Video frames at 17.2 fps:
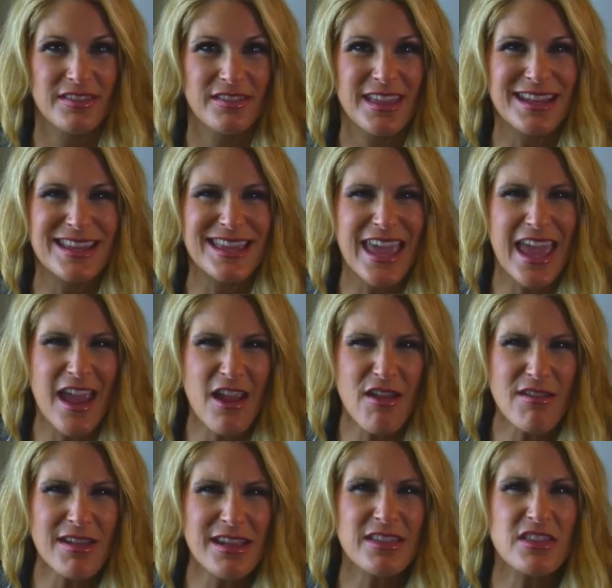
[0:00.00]
that
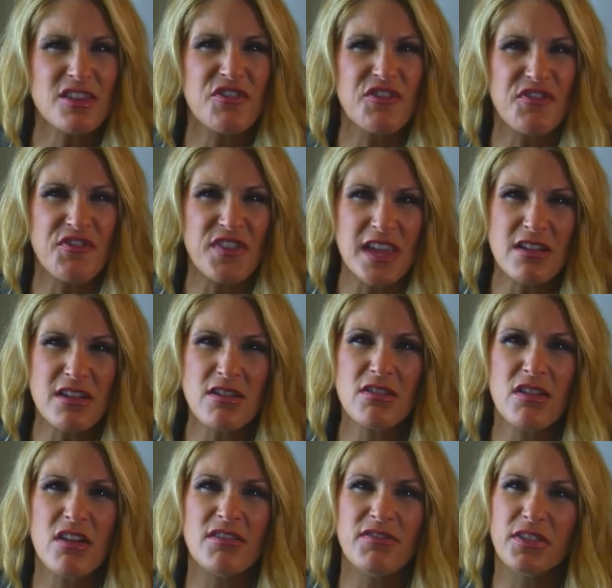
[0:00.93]
carry the
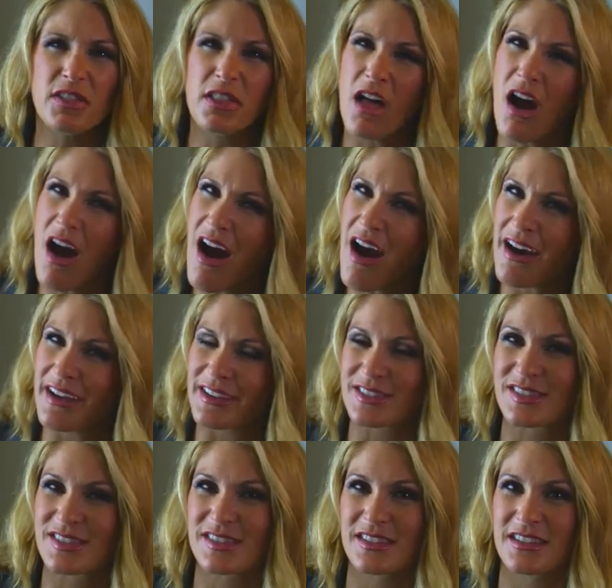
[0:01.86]
fear of
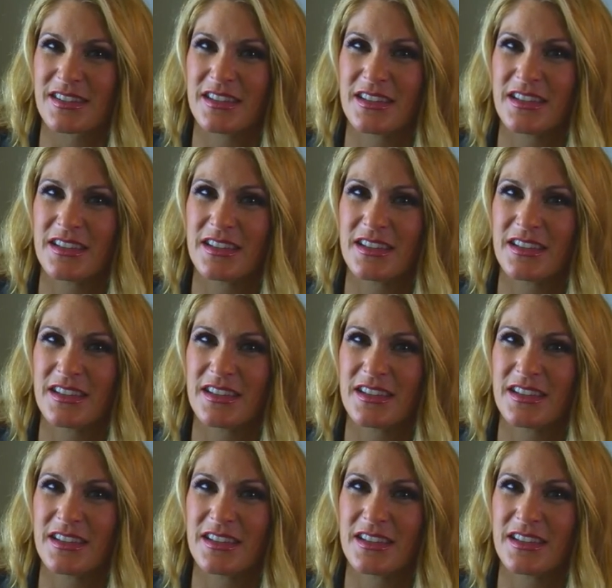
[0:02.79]
loss.